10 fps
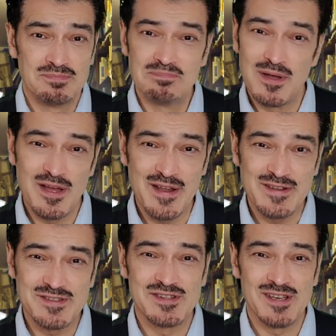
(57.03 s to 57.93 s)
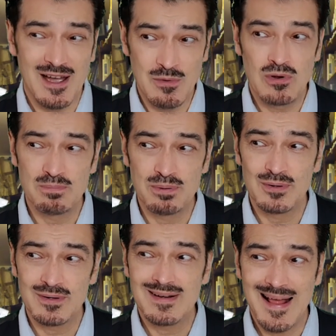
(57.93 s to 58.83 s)
but I will
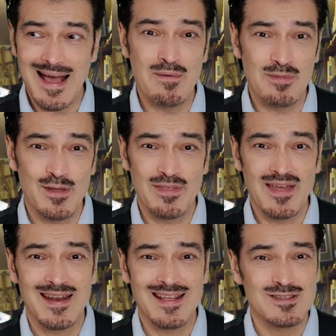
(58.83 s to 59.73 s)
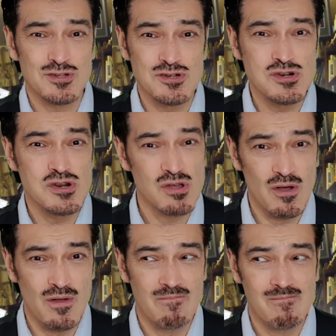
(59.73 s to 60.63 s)
put it out there that it's not